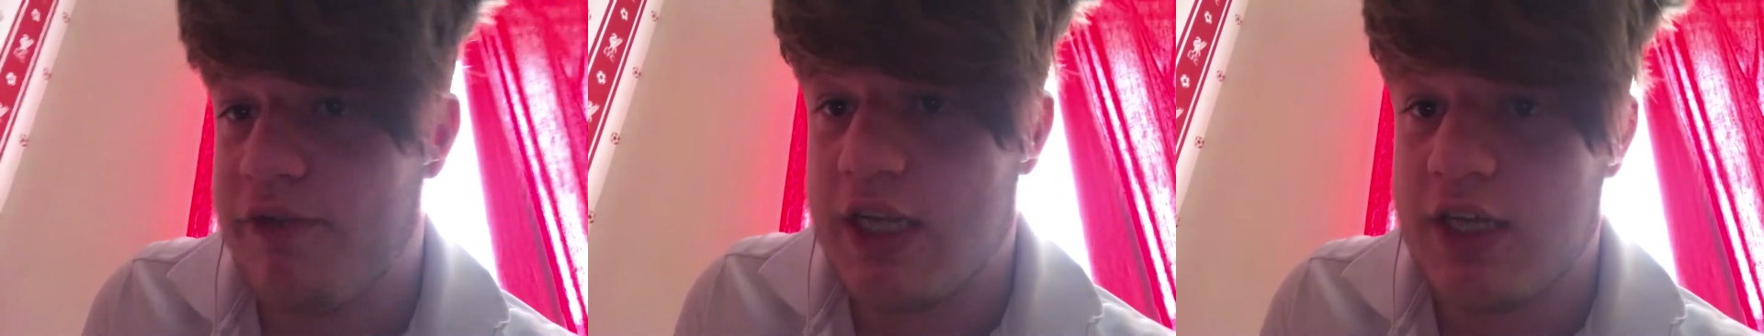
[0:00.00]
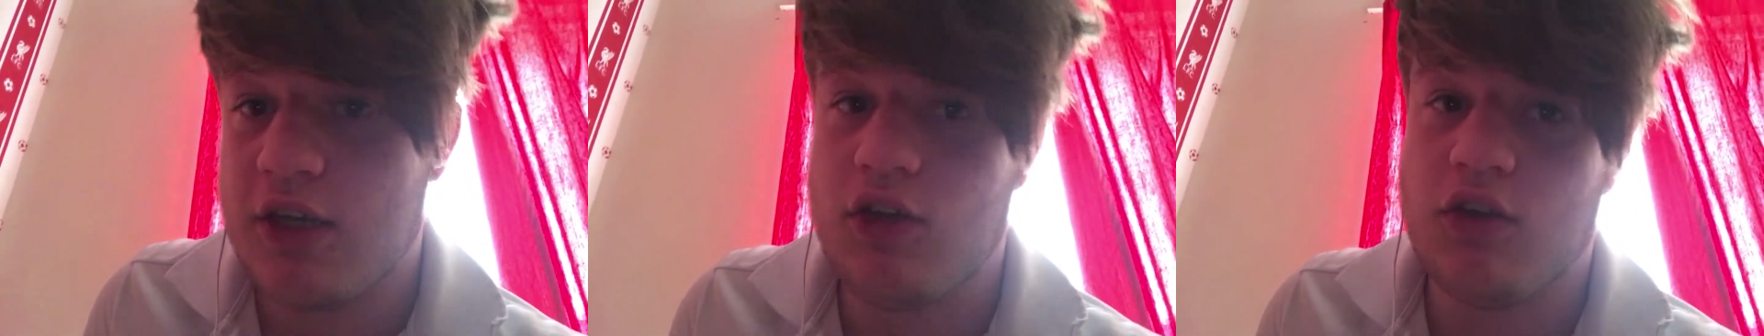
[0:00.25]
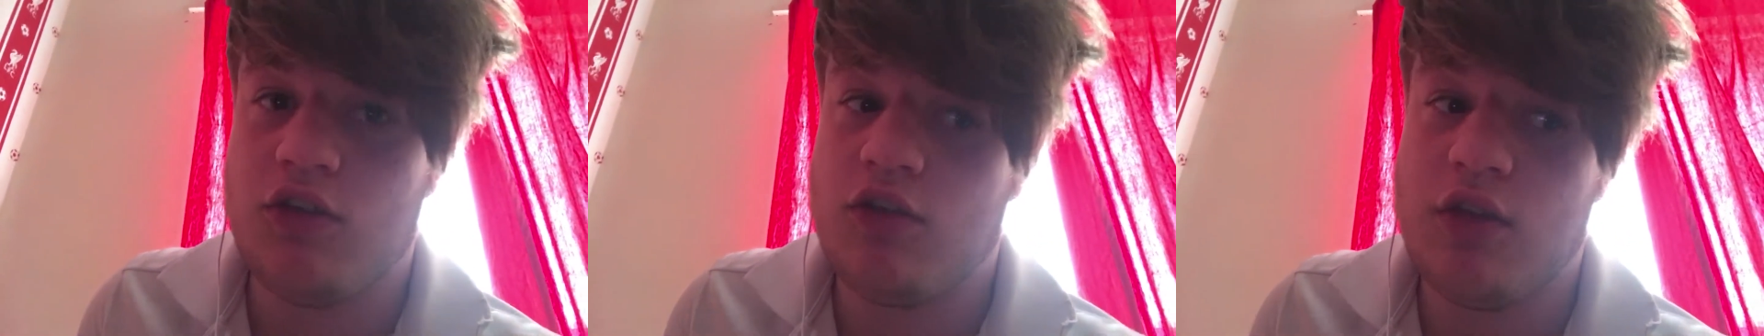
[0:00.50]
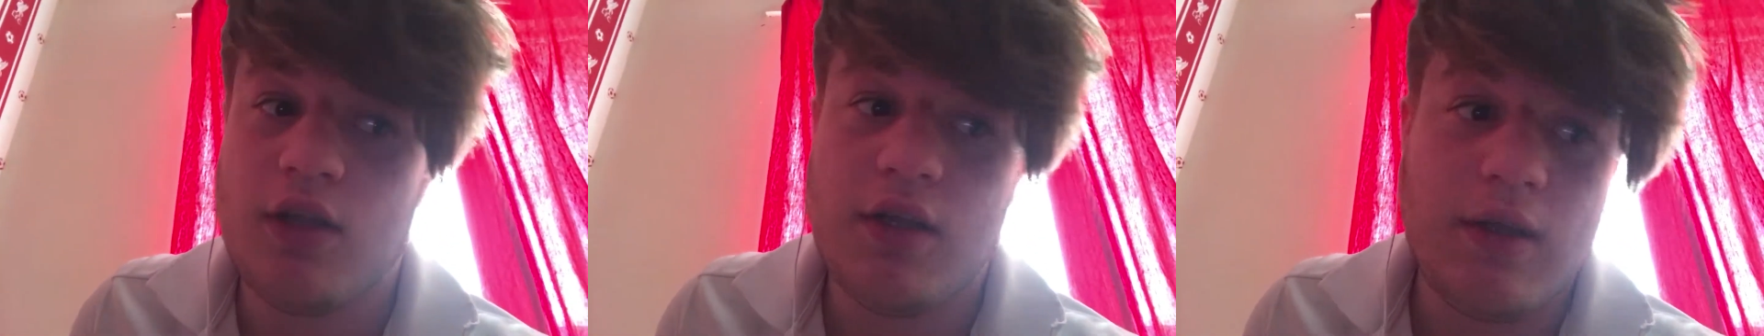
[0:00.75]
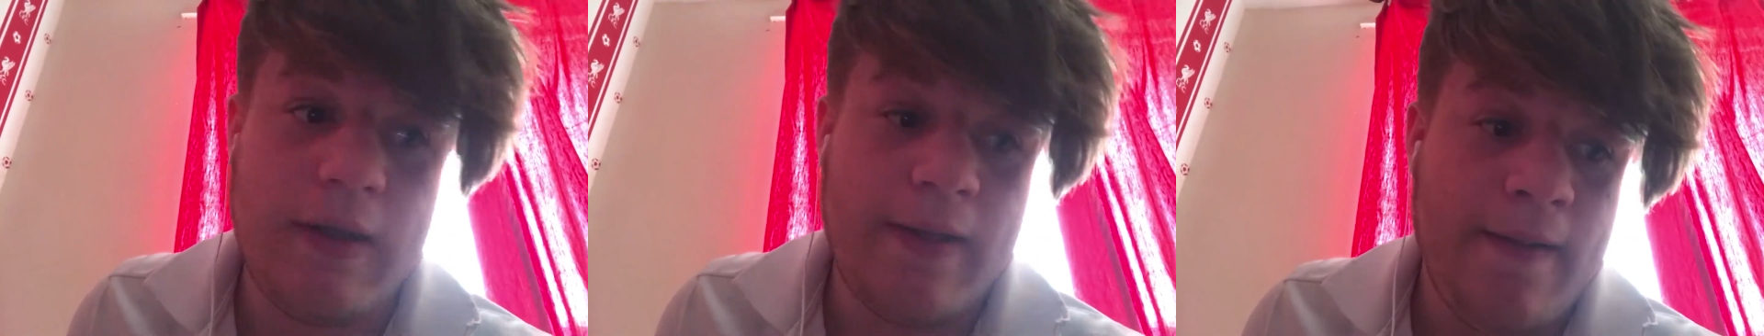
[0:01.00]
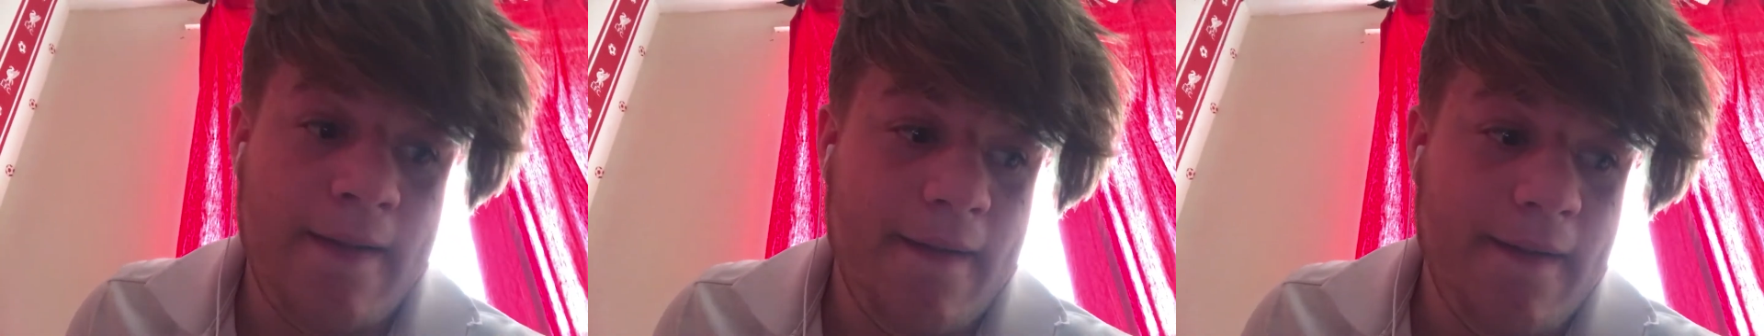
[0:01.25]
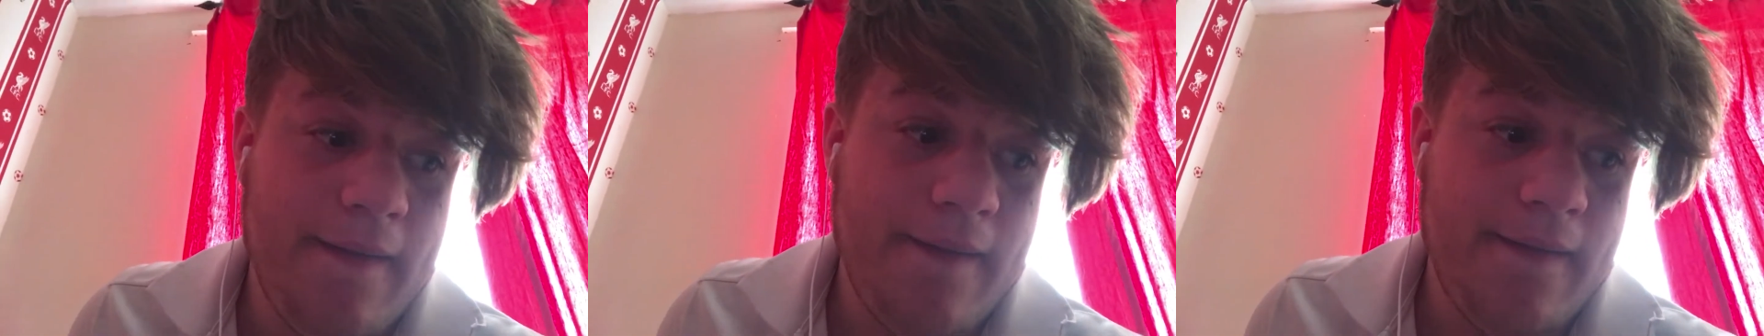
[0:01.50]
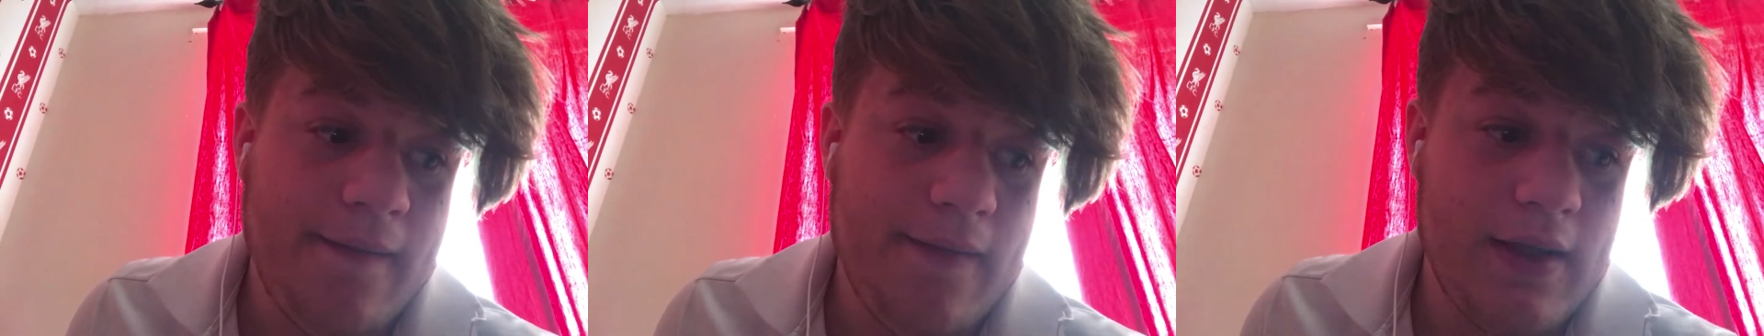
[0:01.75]
videos
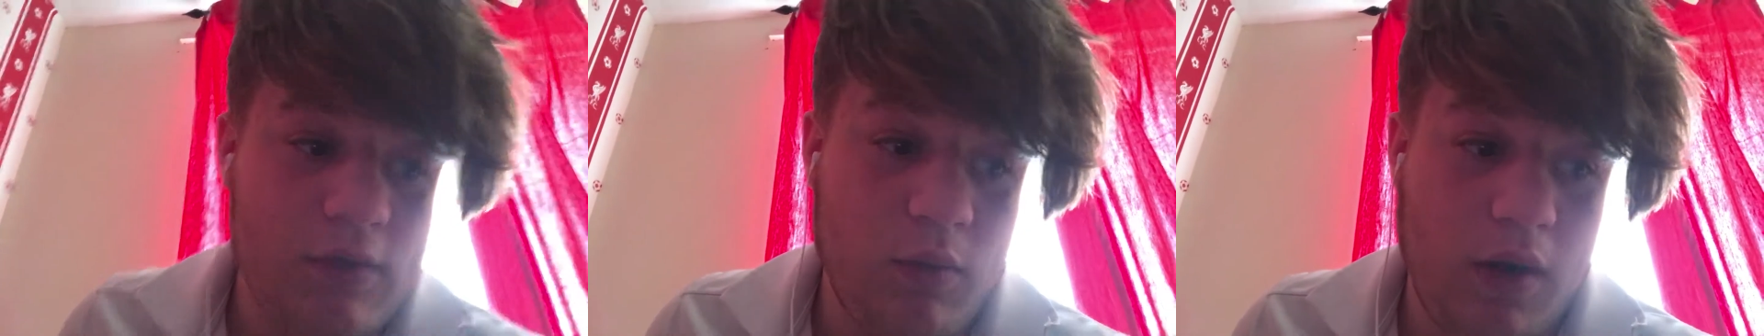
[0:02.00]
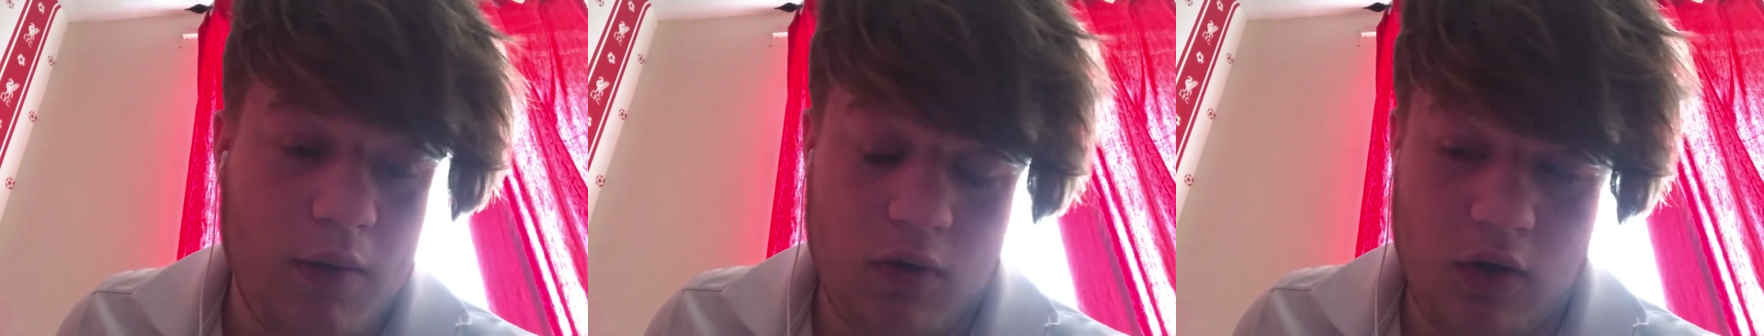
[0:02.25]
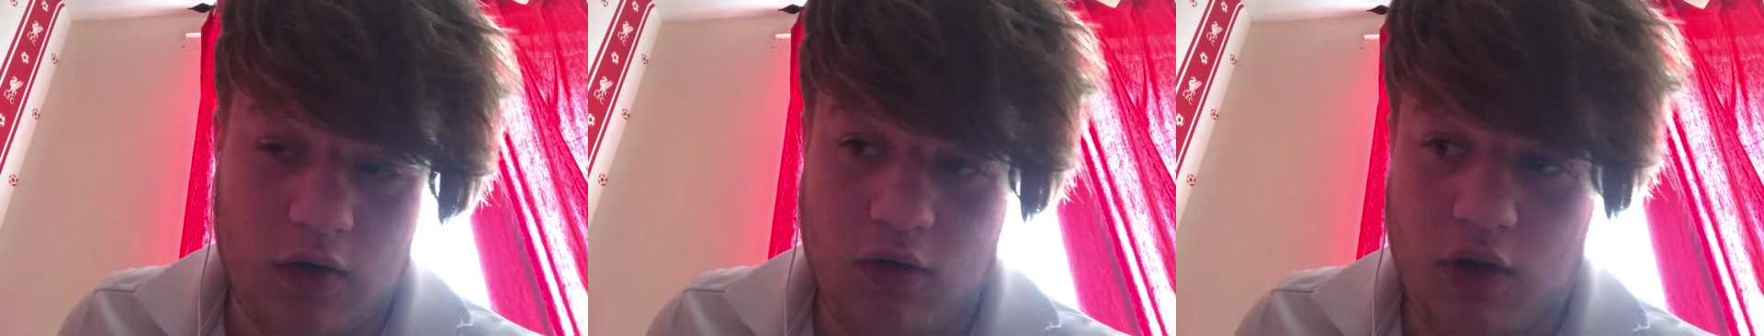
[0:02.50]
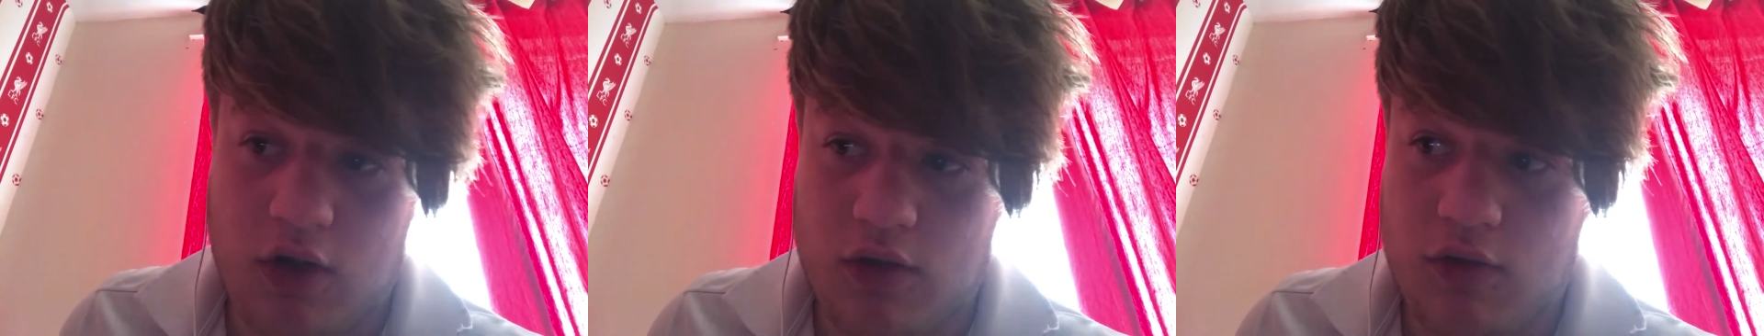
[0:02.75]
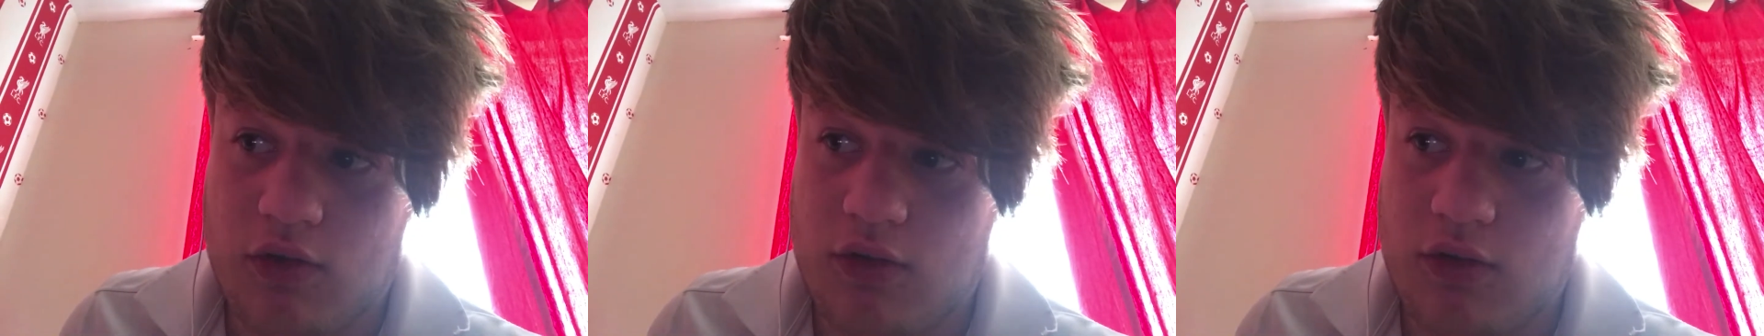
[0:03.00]
is what I want to talk